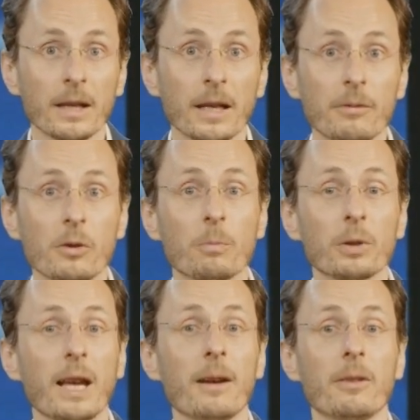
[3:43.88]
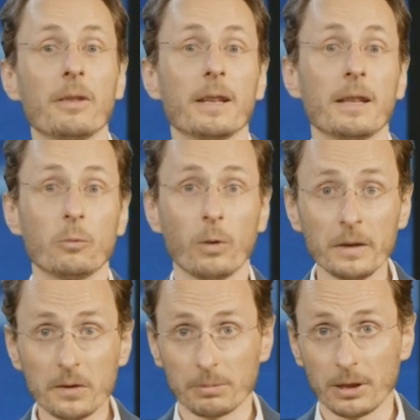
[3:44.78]
If you put everything in
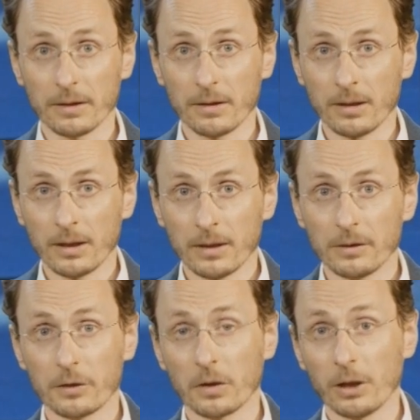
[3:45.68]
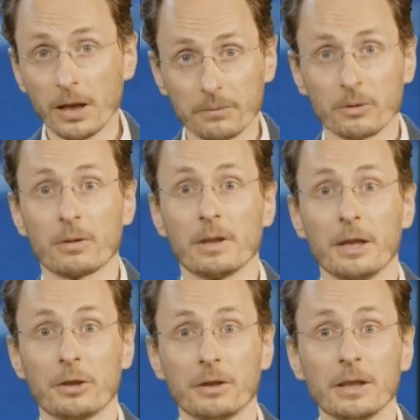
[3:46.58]
one spot, there's a lot of
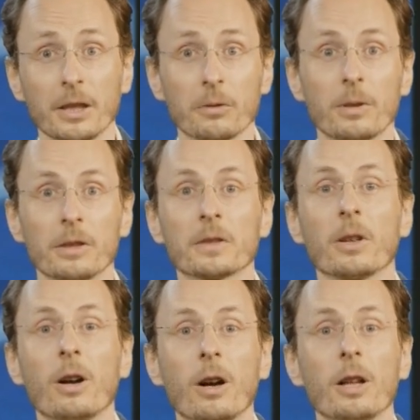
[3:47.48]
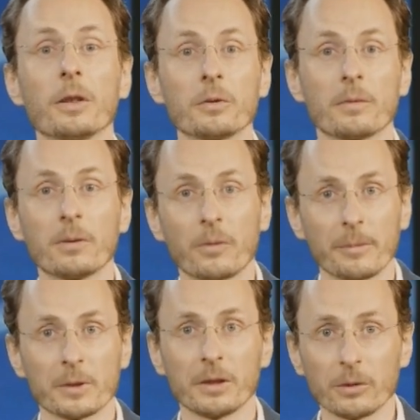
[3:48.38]
correlation. In other words, all those wind
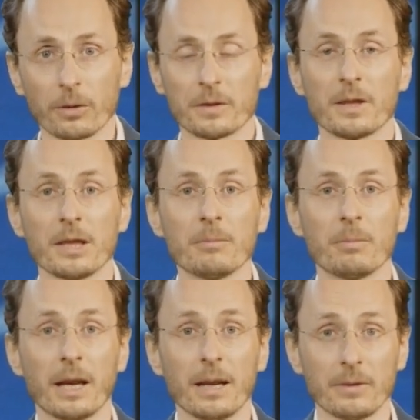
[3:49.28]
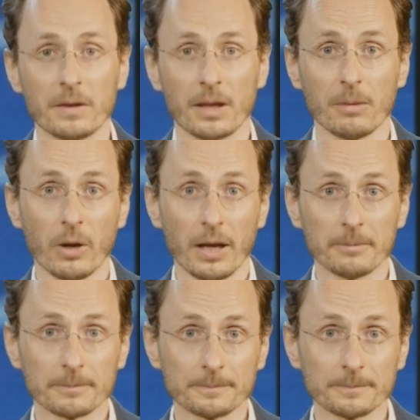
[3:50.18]
farms in the North Sea behave the same way.